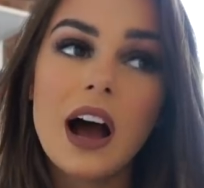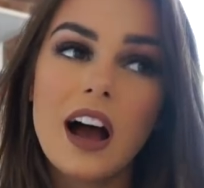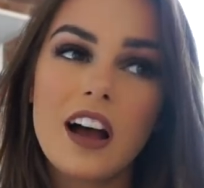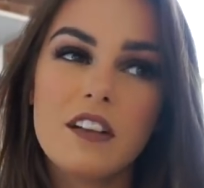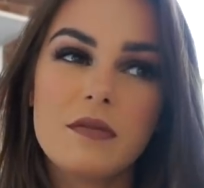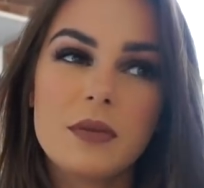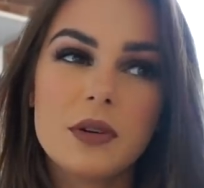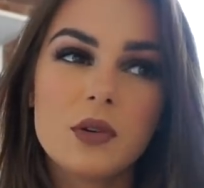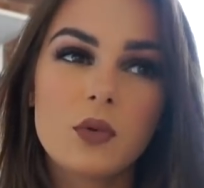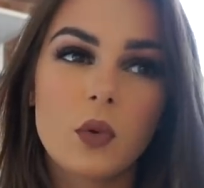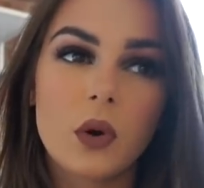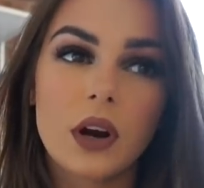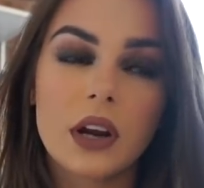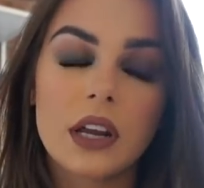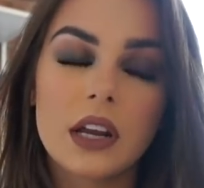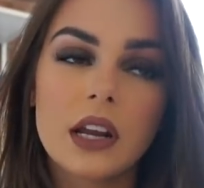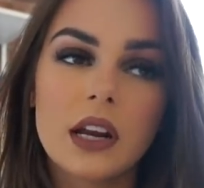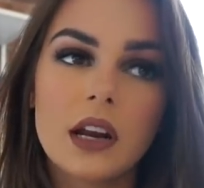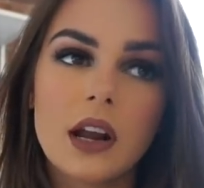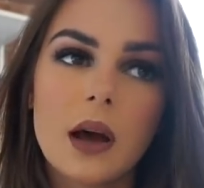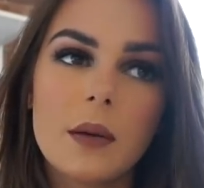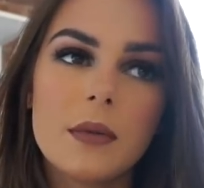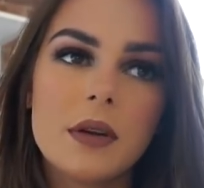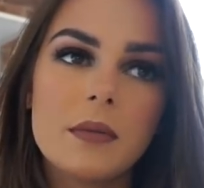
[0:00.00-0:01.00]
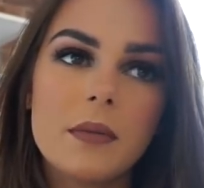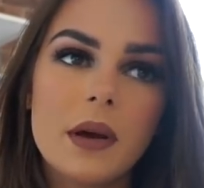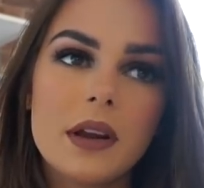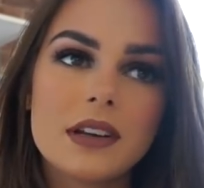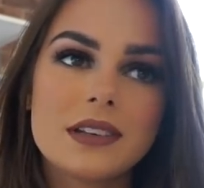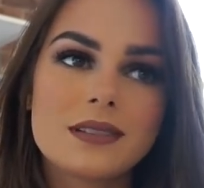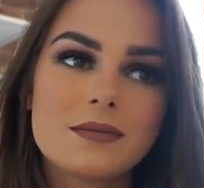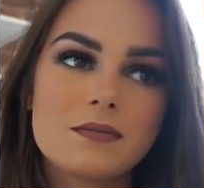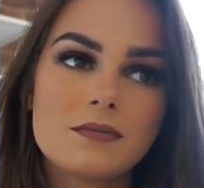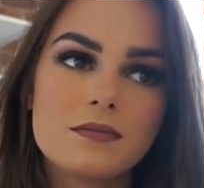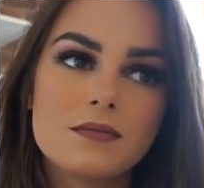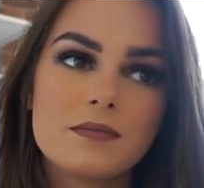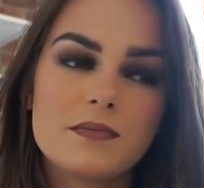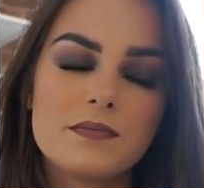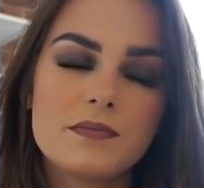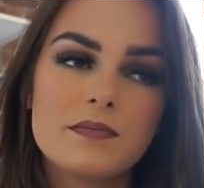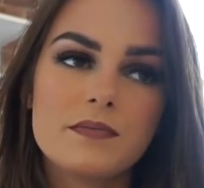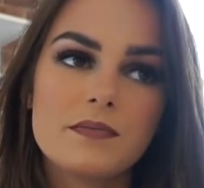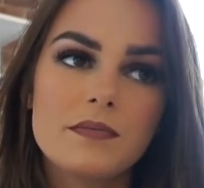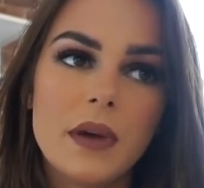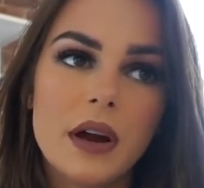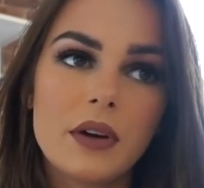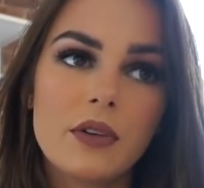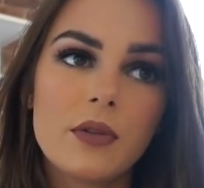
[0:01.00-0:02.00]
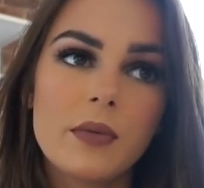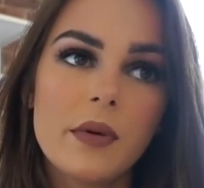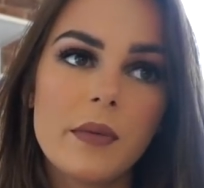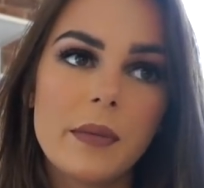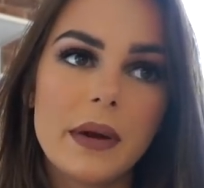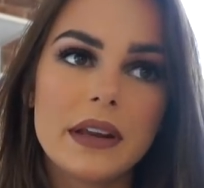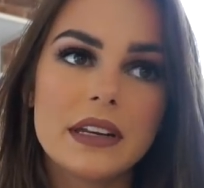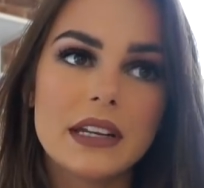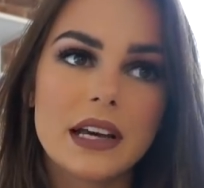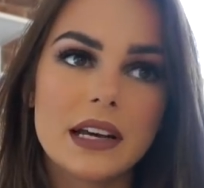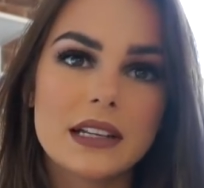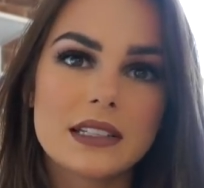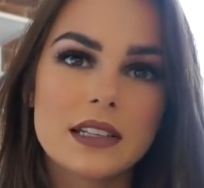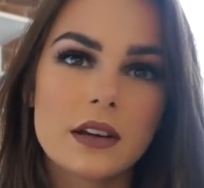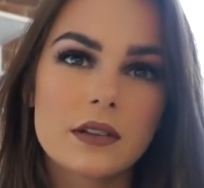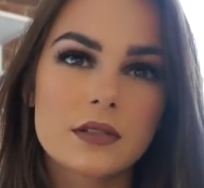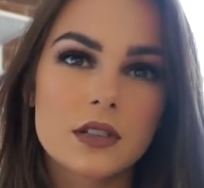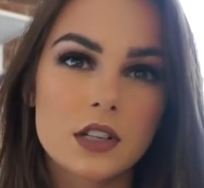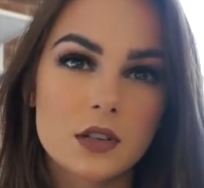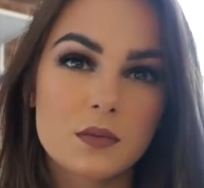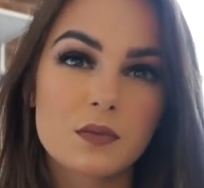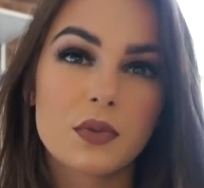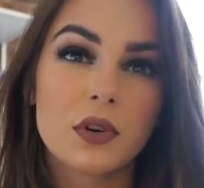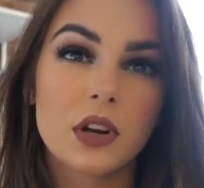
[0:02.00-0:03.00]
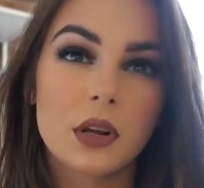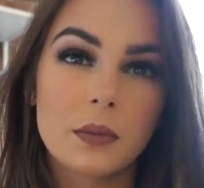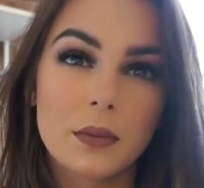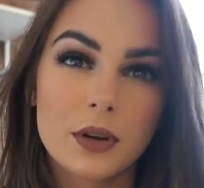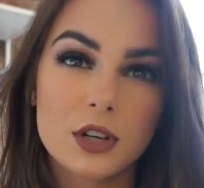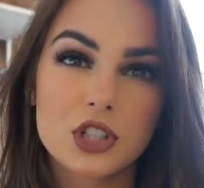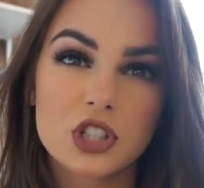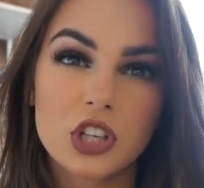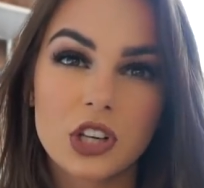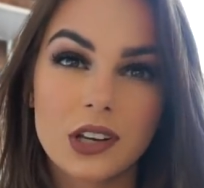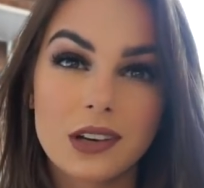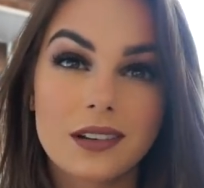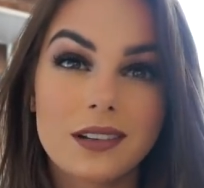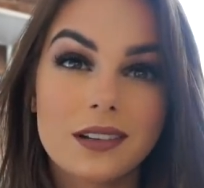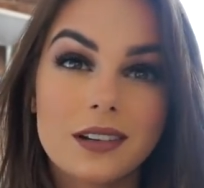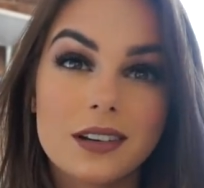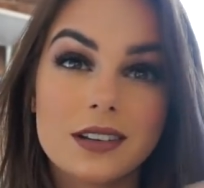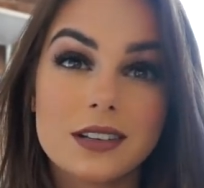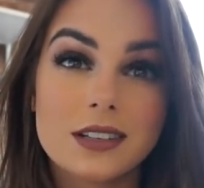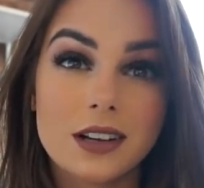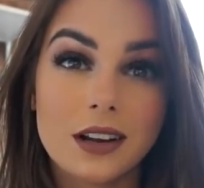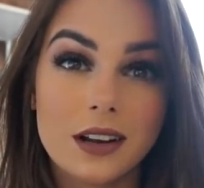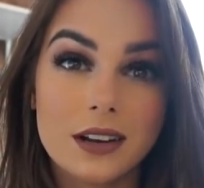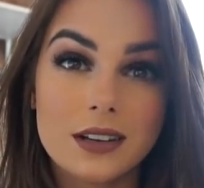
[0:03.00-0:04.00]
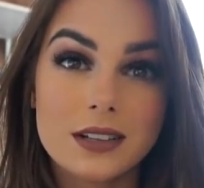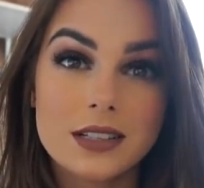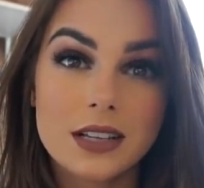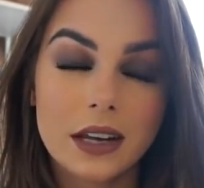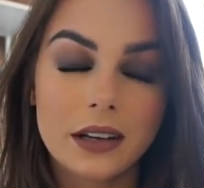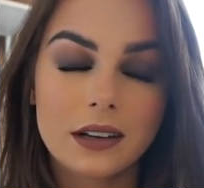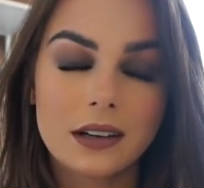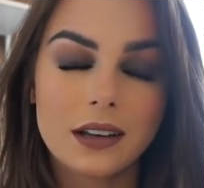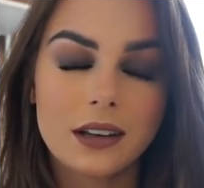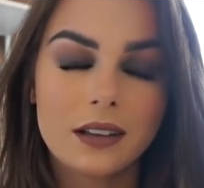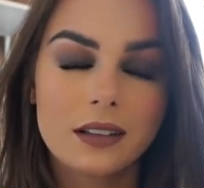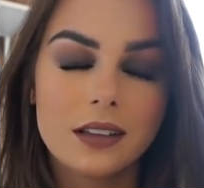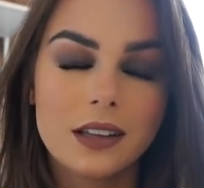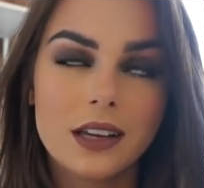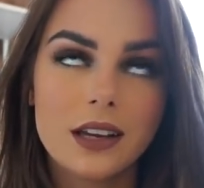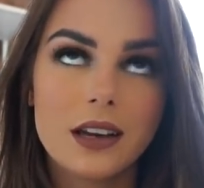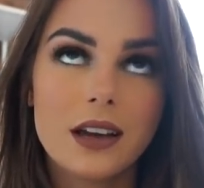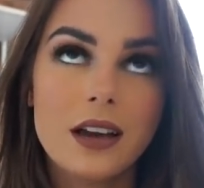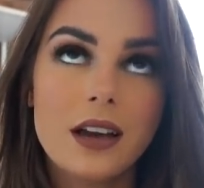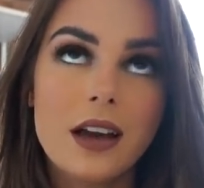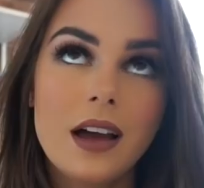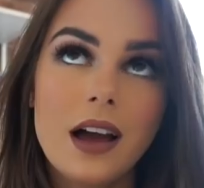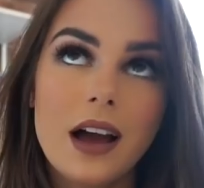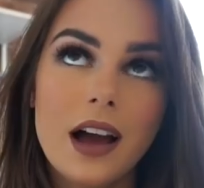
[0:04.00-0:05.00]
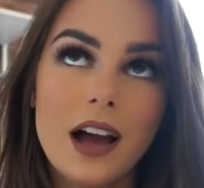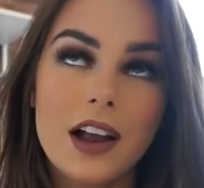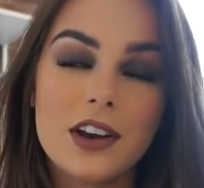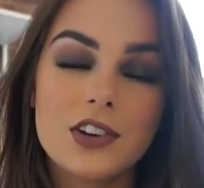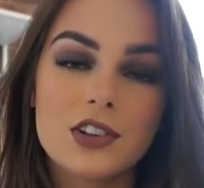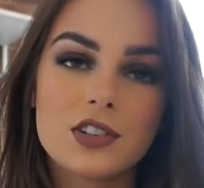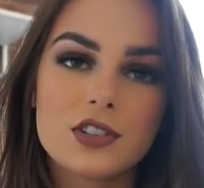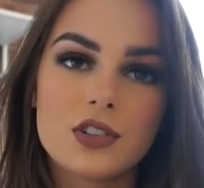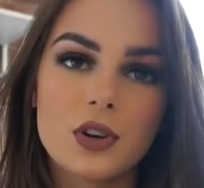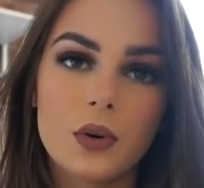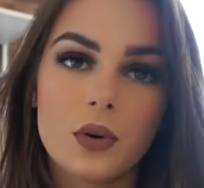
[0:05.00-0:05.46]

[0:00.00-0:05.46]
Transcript: I've been working, I mean, my room at my dad's house is pretty much like done technically. I'm